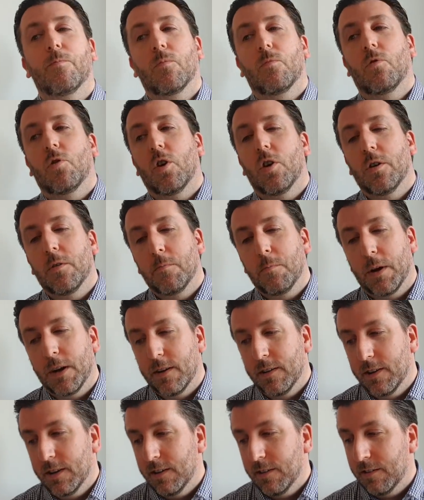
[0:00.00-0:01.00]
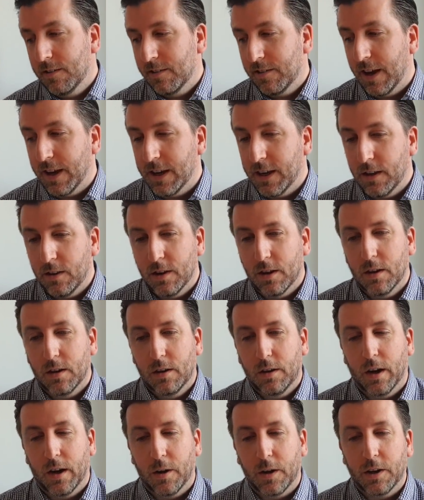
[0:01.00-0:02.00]
certain pundits say that,
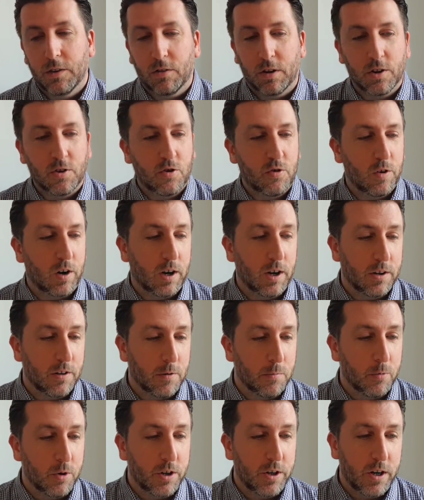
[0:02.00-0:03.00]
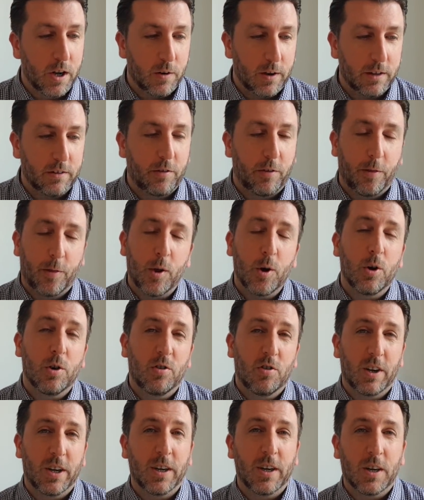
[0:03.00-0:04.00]
you know, he's going to struggle under Mourinho. That's
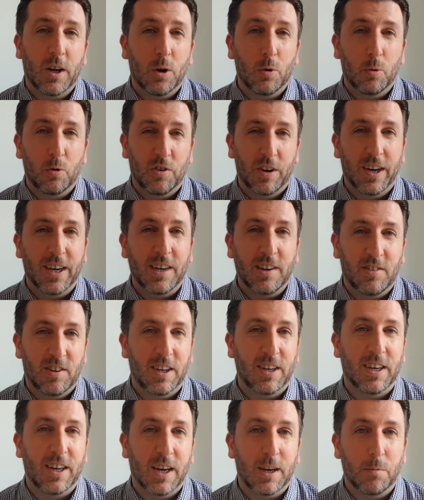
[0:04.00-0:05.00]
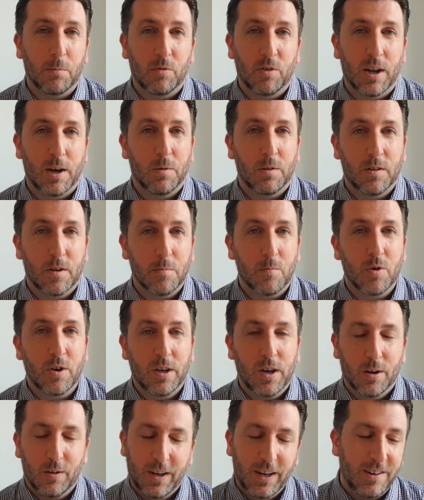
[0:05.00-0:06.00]
13 goals in 18 games now under
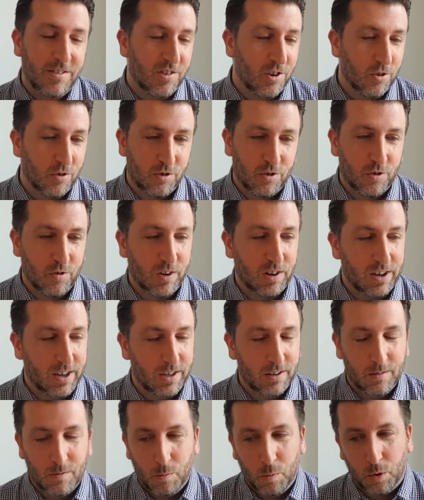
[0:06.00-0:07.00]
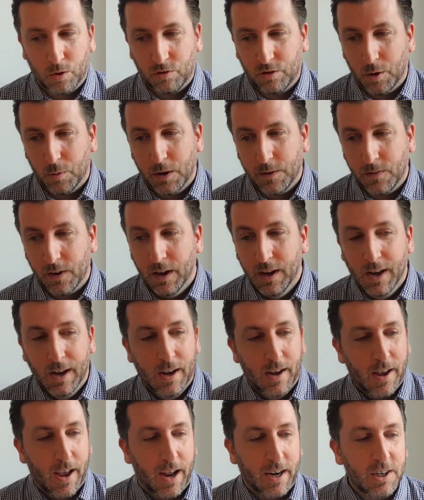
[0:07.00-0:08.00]
Mourinho. He's not struggling whatsoever.
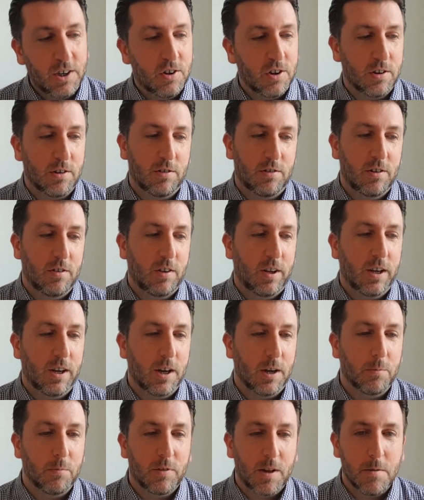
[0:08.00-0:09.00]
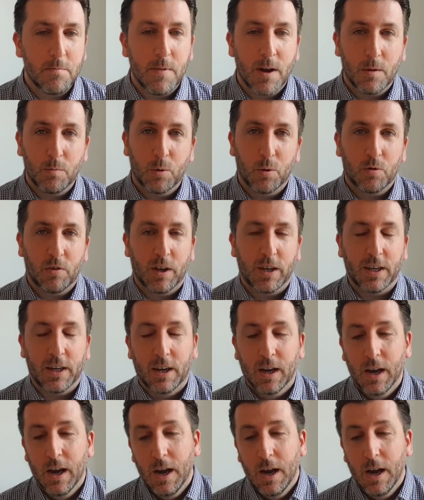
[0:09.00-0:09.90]
Any chances he comes, that man will take.